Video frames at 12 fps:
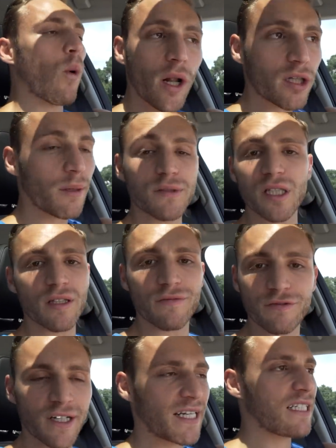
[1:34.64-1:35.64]
Welcome to the
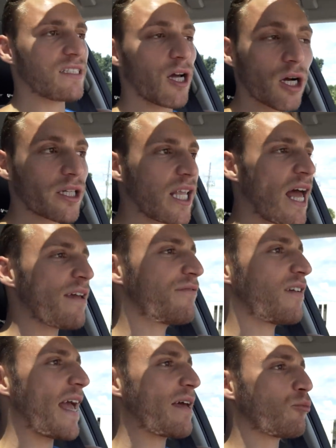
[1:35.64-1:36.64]
friggin' dunk
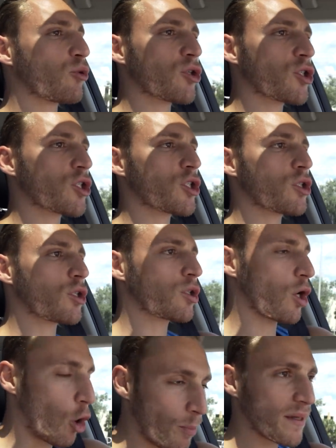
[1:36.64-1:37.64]
life, and we're
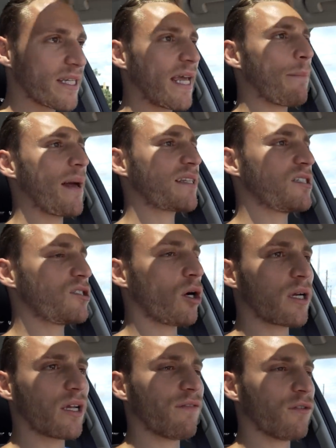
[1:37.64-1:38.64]
hoping to get back to
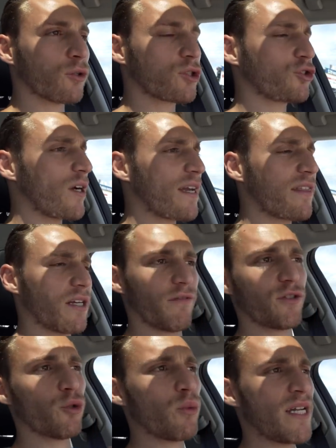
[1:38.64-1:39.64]
dunking full strength in a few